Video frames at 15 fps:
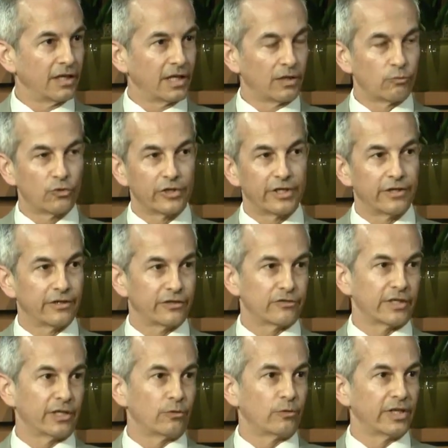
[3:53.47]
and we're here to
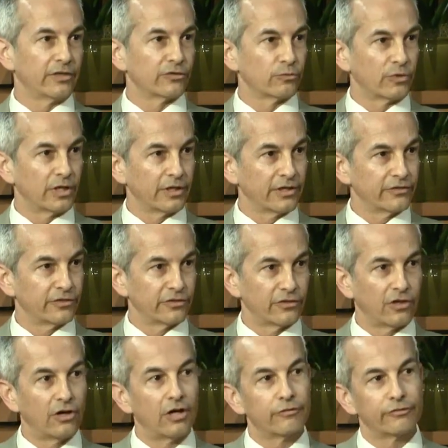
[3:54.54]
try to raise awareness and to
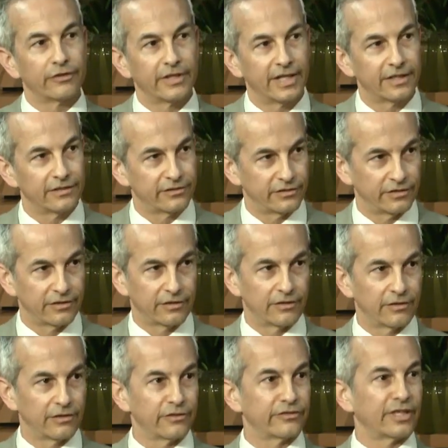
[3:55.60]
offer that to
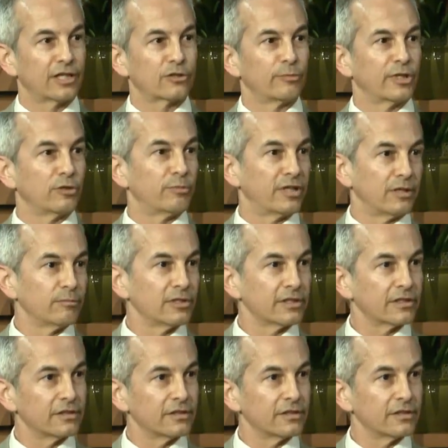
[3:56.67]
the Sacramento public.